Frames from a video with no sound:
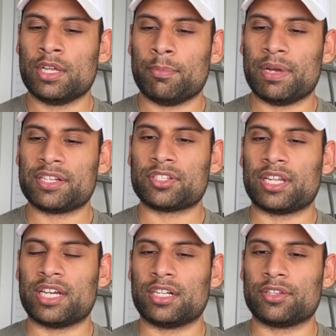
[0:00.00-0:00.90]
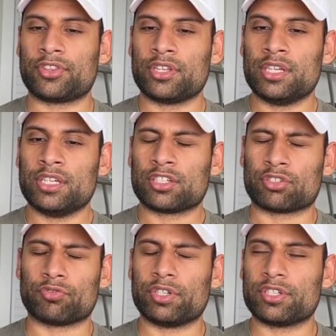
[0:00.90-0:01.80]
mental health,
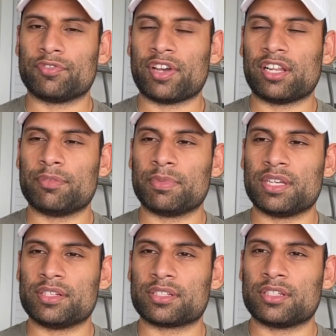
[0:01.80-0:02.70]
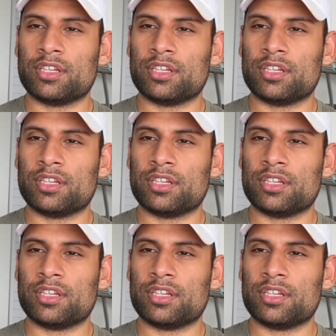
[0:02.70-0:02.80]
career development,